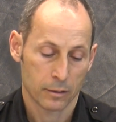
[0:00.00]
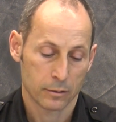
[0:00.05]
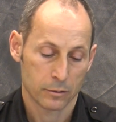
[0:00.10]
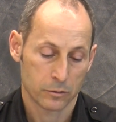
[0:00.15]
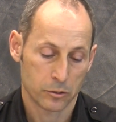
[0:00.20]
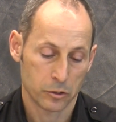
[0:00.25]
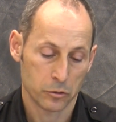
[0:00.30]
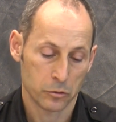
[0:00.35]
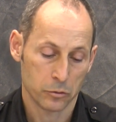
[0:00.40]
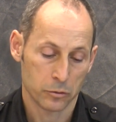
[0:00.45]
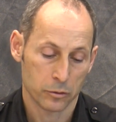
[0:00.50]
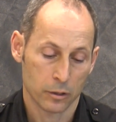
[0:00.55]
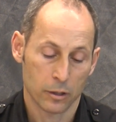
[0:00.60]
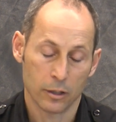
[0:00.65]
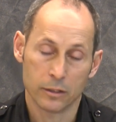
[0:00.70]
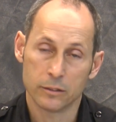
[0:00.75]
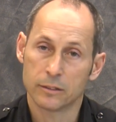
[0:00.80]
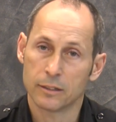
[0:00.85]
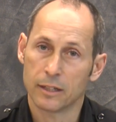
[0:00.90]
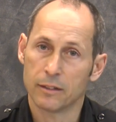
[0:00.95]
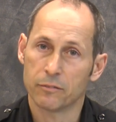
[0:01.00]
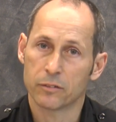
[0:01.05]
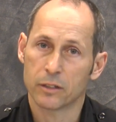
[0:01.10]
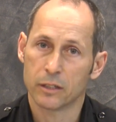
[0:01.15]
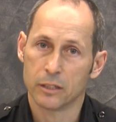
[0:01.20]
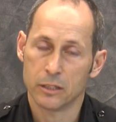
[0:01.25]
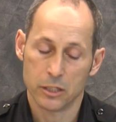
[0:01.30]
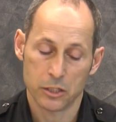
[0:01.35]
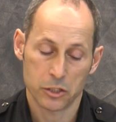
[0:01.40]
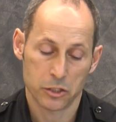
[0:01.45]
2, unsafe
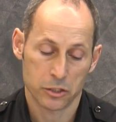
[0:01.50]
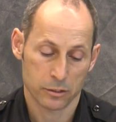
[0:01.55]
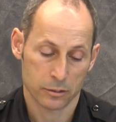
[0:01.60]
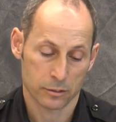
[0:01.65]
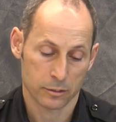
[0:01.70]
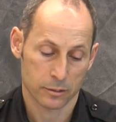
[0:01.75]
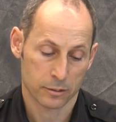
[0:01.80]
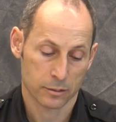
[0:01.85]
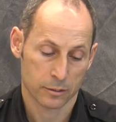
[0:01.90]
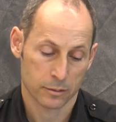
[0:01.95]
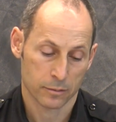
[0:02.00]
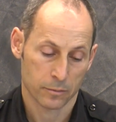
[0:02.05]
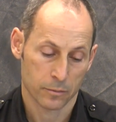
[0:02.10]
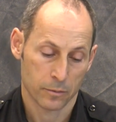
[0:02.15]
conditions.